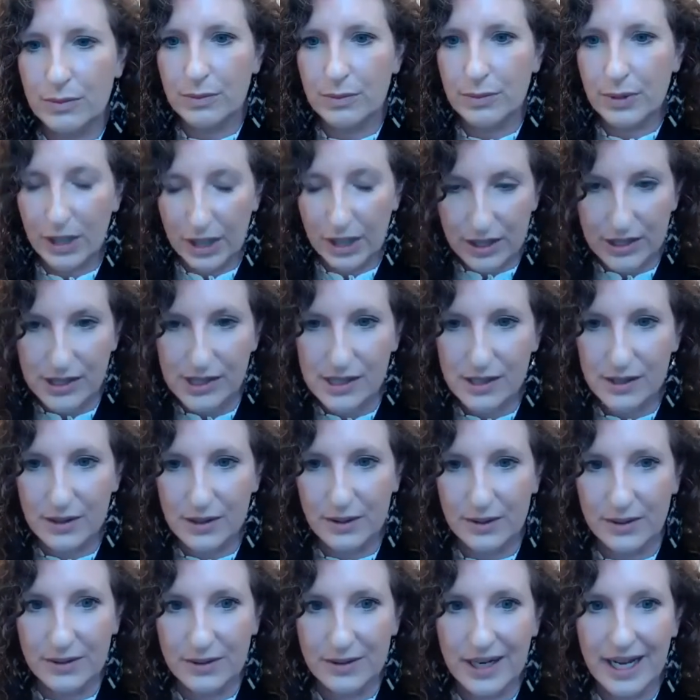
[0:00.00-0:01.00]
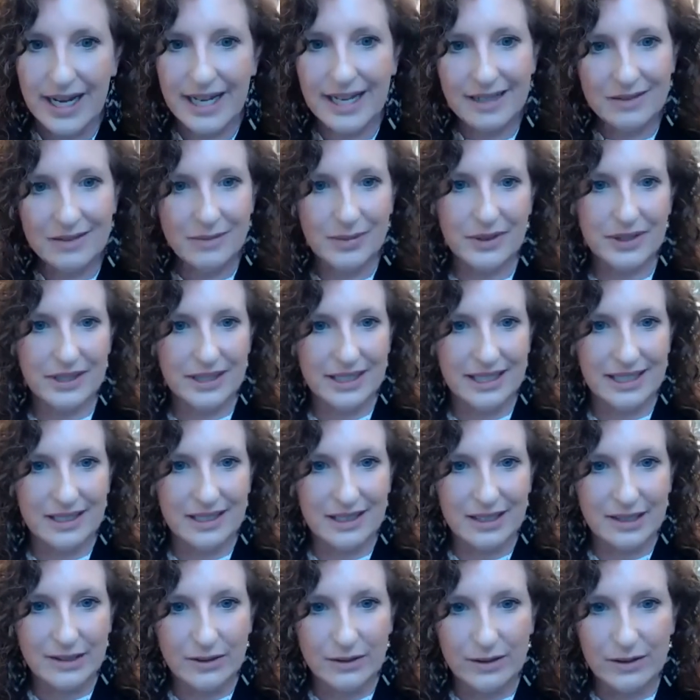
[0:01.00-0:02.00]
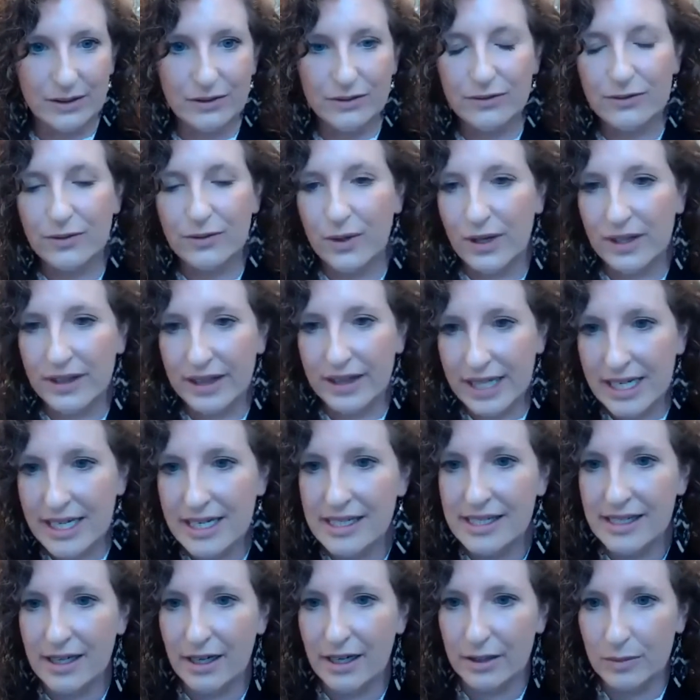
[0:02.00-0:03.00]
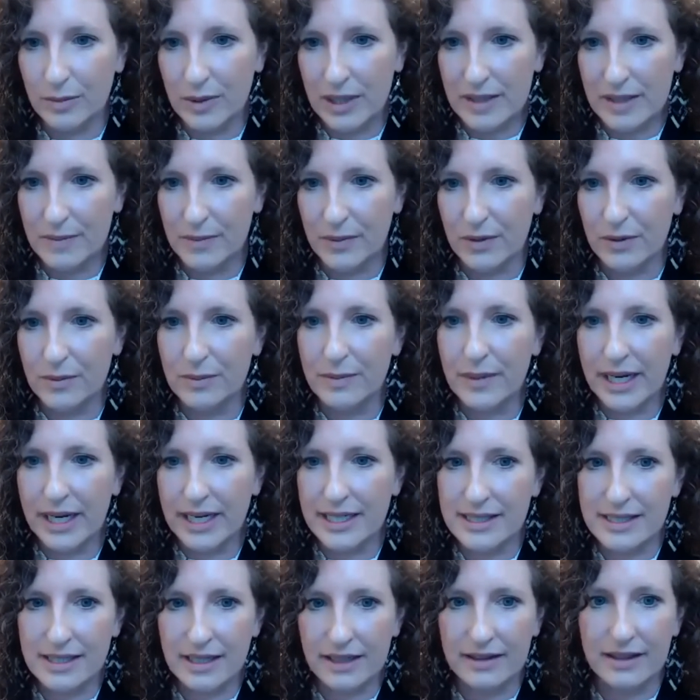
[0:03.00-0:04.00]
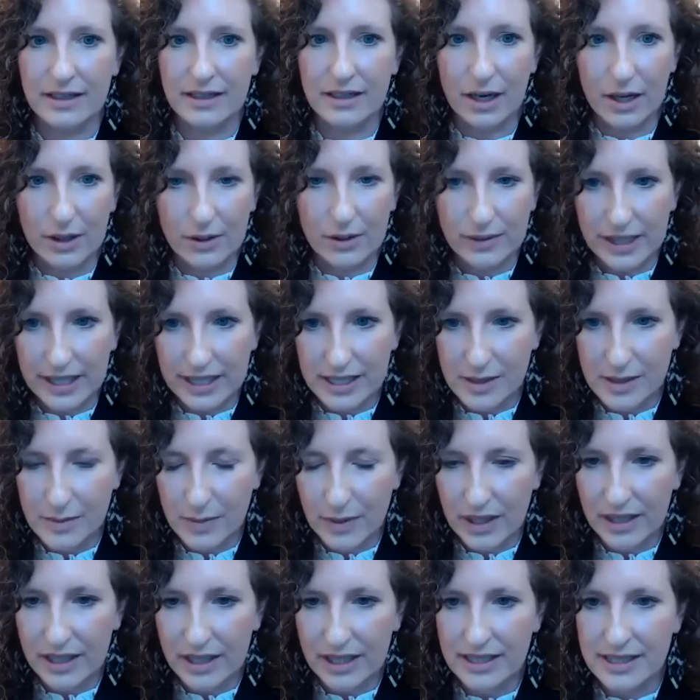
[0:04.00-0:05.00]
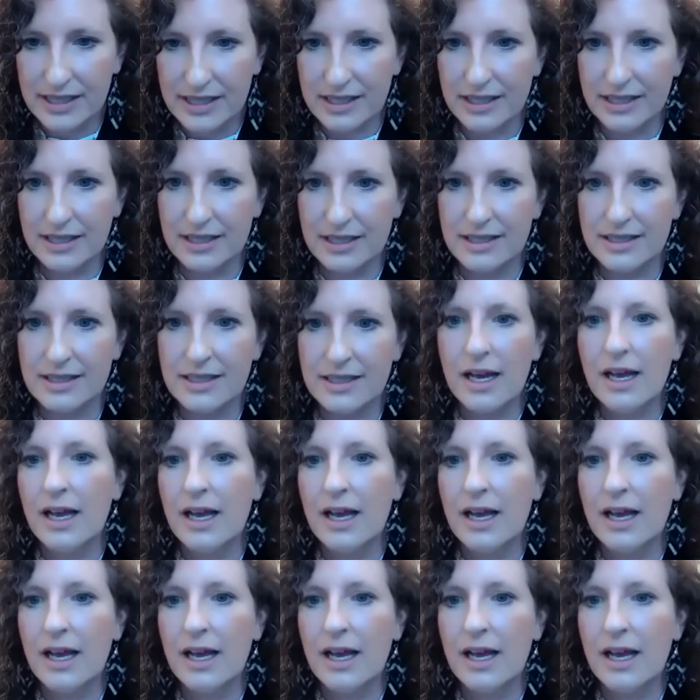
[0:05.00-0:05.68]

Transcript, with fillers: personal and political for these young people based on their own experiences